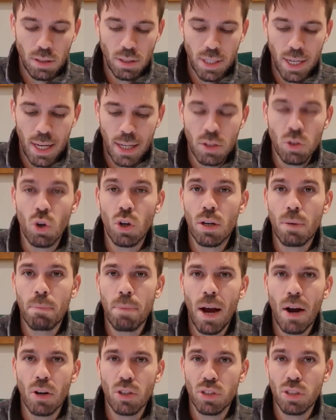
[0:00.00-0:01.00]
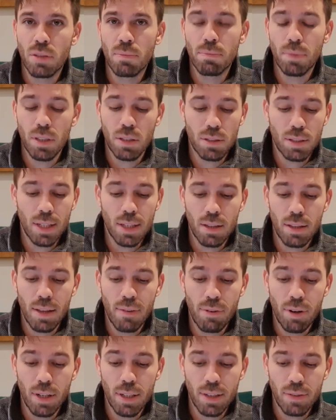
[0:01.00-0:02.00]
yeah, not a comparison because they're, they're
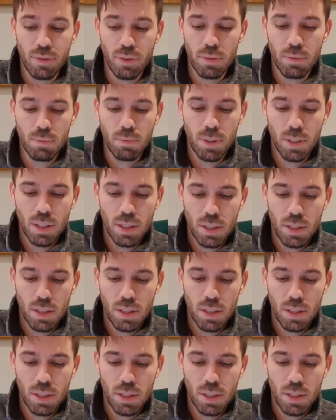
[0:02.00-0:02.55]
very different.